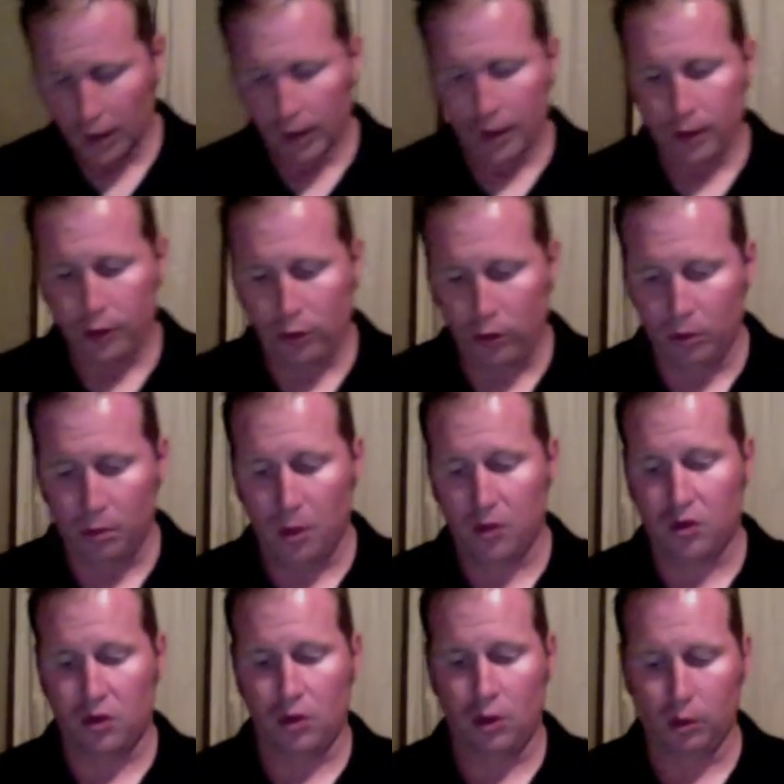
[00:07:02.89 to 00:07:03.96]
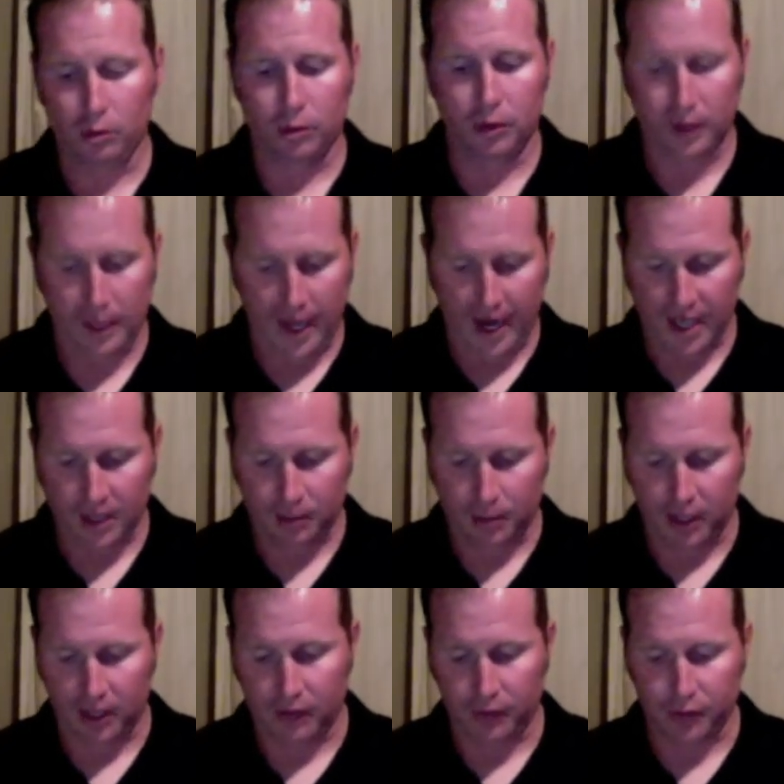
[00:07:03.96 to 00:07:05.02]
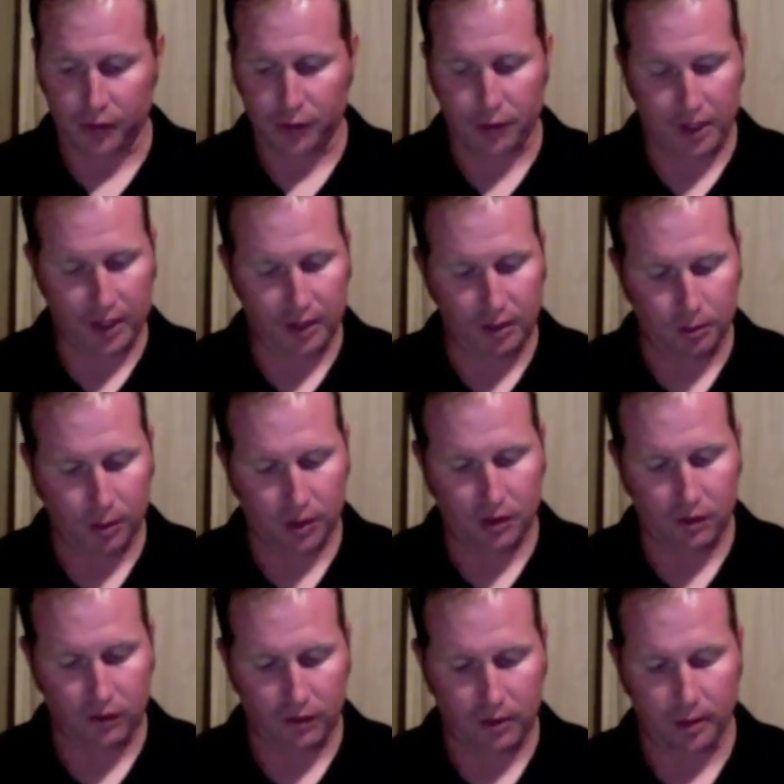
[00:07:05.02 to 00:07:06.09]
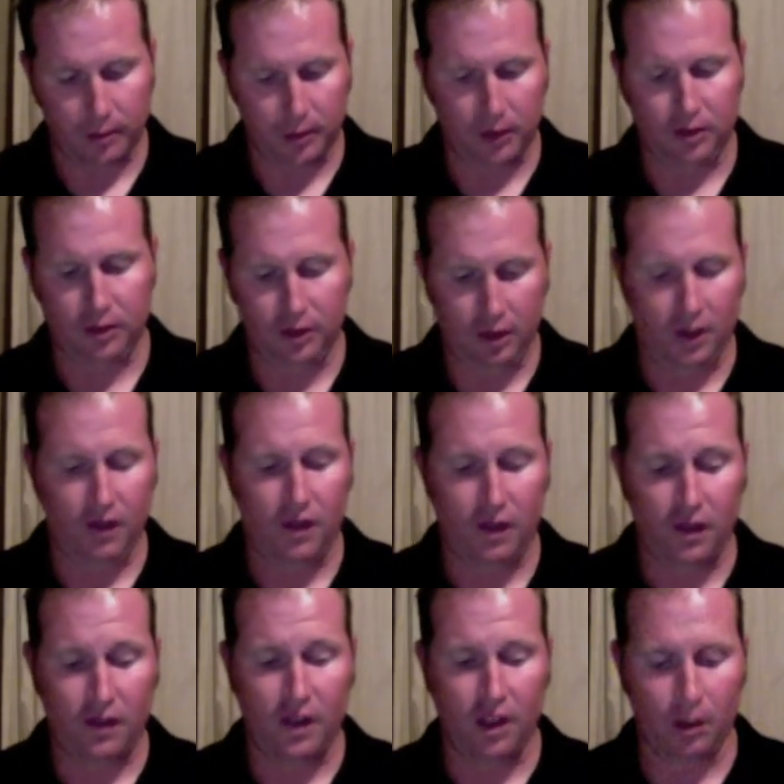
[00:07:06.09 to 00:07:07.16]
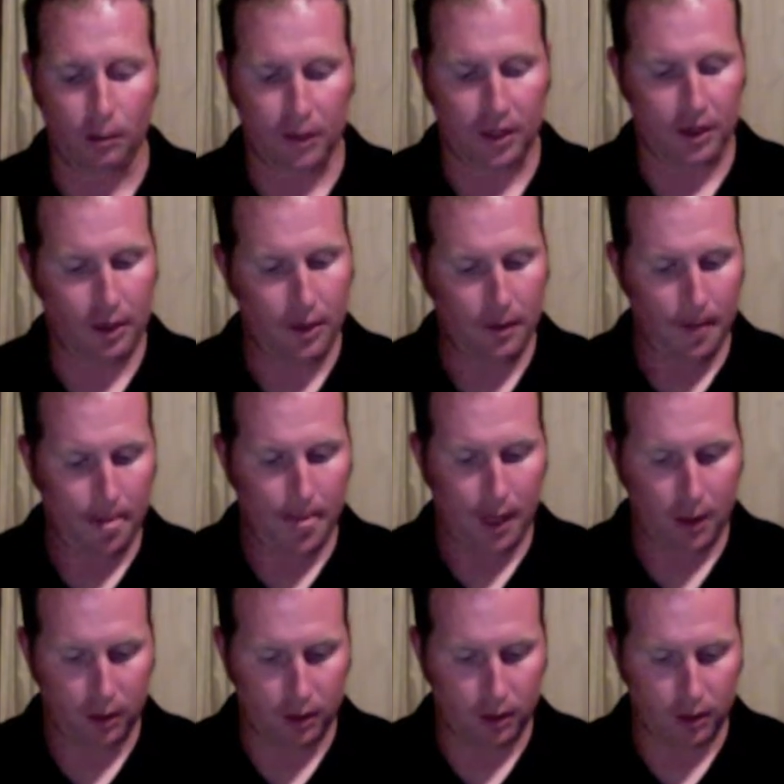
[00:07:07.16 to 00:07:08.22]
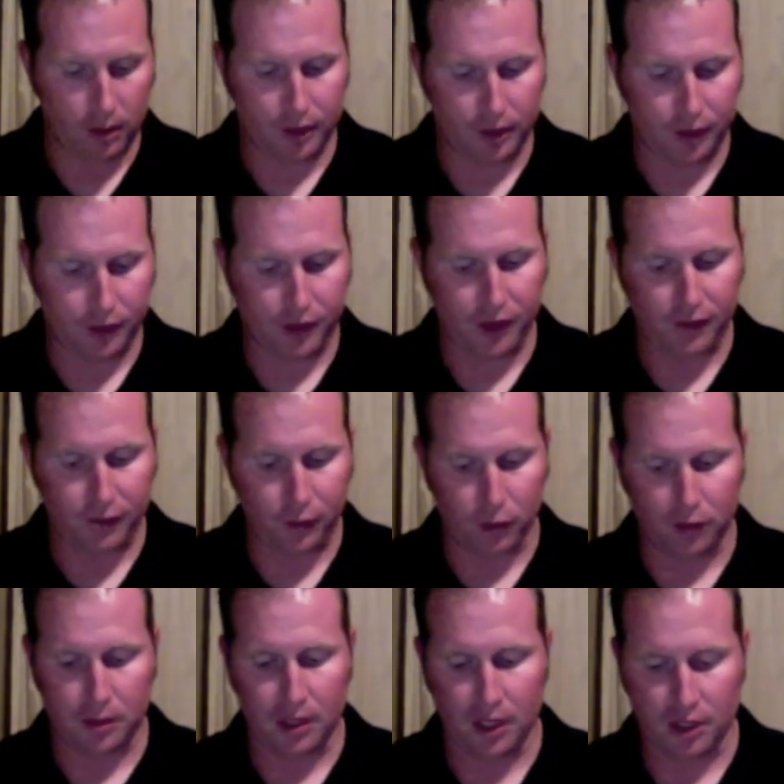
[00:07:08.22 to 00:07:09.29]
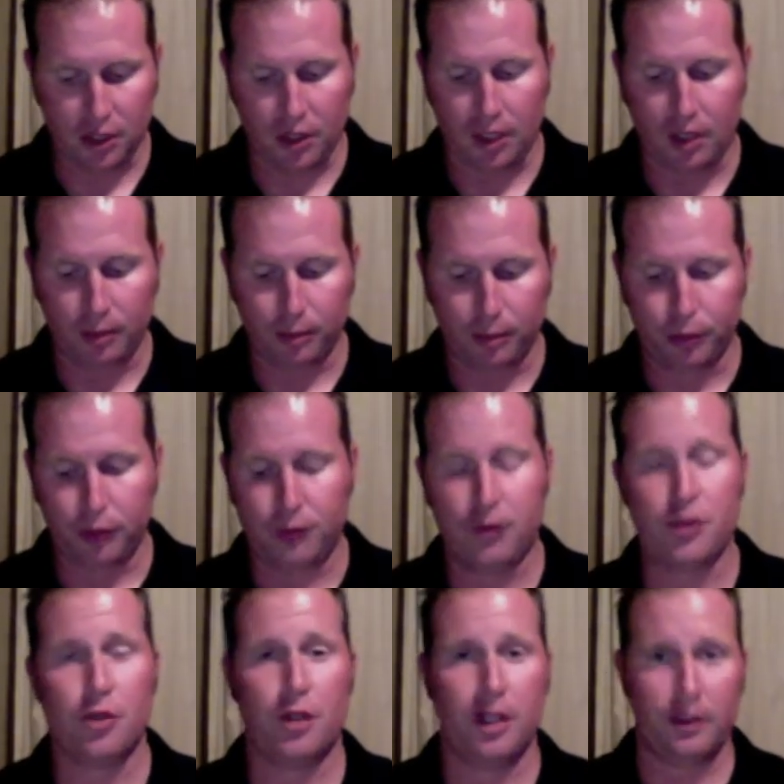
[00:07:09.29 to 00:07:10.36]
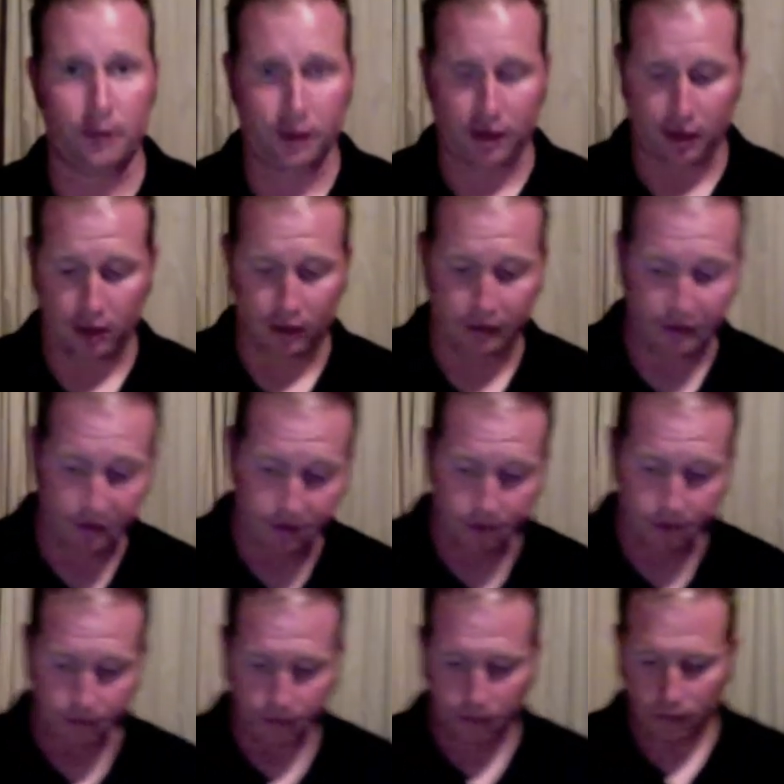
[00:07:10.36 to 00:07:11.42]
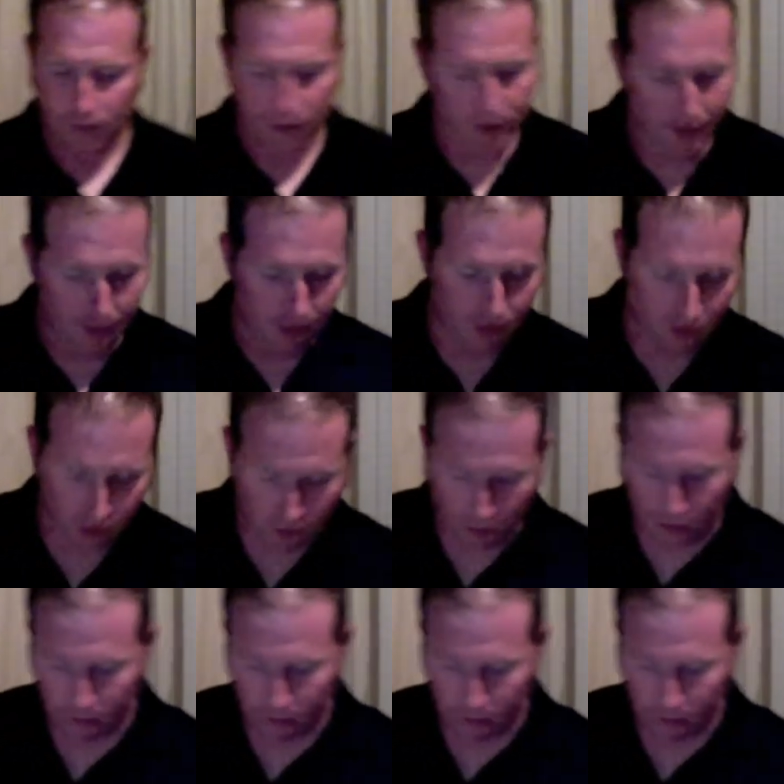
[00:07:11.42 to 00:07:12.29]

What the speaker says: Two of the most notable aspects for strength and muscle development are increased force production and improved strength reserve. The stronger